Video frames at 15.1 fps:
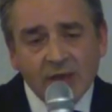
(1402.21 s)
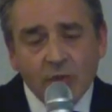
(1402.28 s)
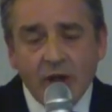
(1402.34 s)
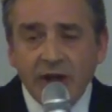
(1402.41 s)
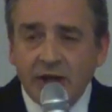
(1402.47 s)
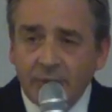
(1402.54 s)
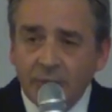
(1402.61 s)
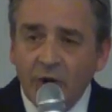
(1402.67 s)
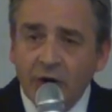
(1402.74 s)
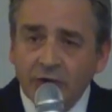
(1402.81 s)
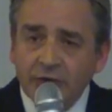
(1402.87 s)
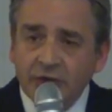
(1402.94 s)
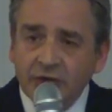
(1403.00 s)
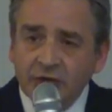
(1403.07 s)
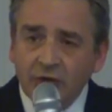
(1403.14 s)
when he
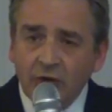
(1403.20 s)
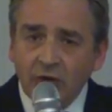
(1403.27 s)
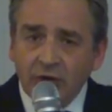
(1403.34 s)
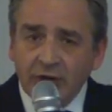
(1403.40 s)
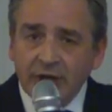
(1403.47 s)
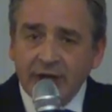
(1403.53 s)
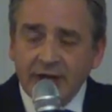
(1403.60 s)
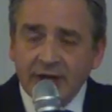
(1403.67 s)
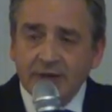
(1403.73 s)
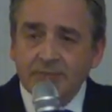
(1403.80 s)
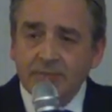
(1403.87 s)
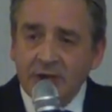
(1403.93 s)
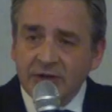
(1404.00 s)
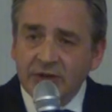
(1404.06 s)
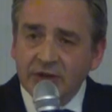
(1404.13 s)
broke the story, he
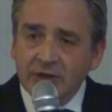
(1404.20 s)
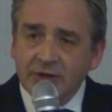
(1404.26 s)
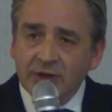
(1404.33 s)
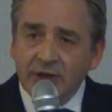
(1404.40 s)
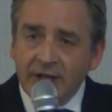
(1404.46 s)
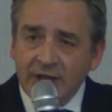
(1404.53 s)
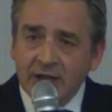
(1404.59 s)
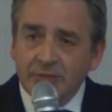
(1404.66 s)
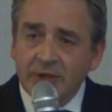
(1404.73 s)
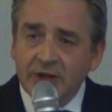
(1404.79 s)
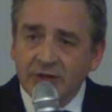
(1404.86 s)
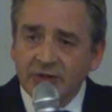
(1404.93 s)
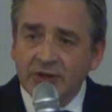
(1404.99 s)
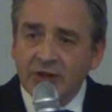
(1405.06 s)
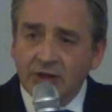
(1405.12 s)
admitted that he had
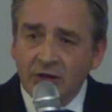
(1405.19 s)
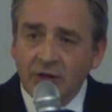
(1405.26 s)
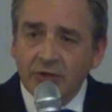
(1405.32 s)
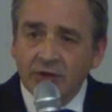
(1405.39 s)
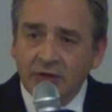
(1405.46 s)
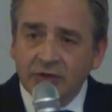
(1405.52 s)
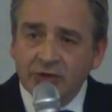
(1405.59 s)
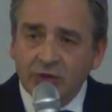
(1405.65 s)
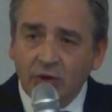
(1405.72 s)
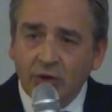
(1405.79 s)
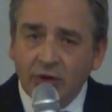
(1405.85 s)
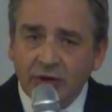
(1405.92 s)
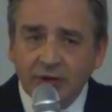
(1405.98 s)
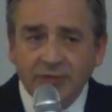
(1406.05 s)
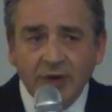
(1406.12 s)
been sitting on this
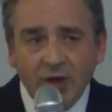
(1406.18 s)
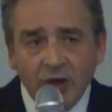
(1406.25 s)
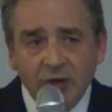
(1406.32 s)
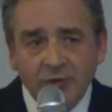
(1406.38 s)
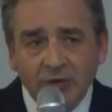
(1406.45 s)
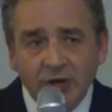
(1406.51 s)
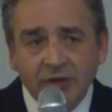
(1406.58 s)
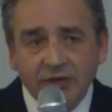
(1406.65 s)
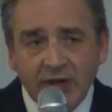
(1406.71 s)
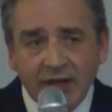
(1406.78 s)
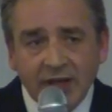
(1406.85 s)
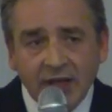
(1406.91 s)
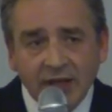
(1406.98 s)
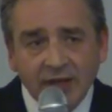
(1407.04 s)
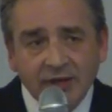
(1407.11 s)
story for over a
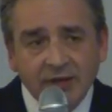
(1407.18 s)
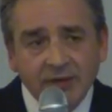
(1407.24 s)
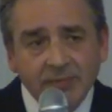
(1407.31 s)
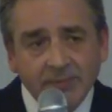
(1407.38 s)
decade,